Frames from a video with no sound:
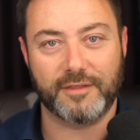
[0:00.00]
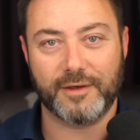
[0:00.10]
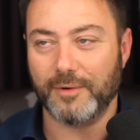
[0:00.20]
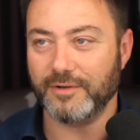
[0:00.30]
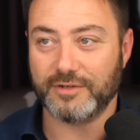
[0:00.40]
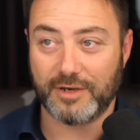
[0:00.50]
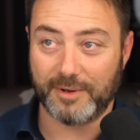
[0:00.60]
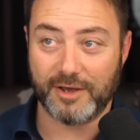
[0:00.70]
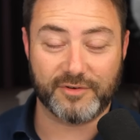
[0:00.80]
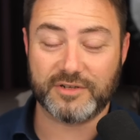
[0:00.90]
They weren't just coming
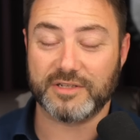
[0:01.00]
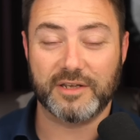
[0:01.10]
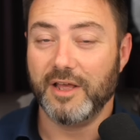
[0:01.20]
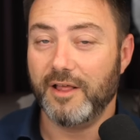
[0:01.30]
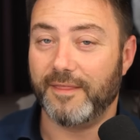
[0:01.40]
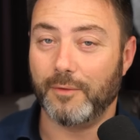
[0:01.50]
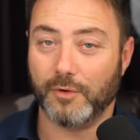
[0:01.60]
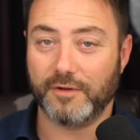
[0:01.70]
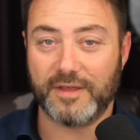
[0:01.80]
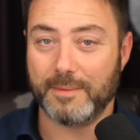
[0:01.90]
over because they
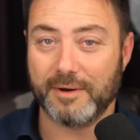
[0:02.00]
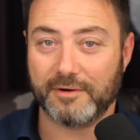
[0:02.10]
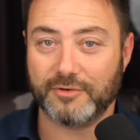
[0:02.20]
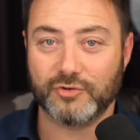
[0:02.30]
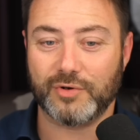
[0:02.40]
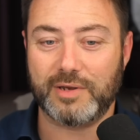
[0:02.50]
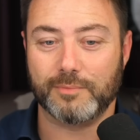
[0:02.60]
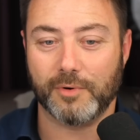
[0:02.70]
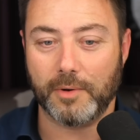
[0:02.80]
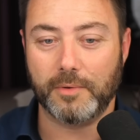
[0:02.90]
wanted the American dream,
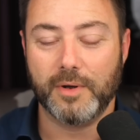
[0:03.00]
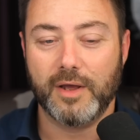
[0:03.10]
bro.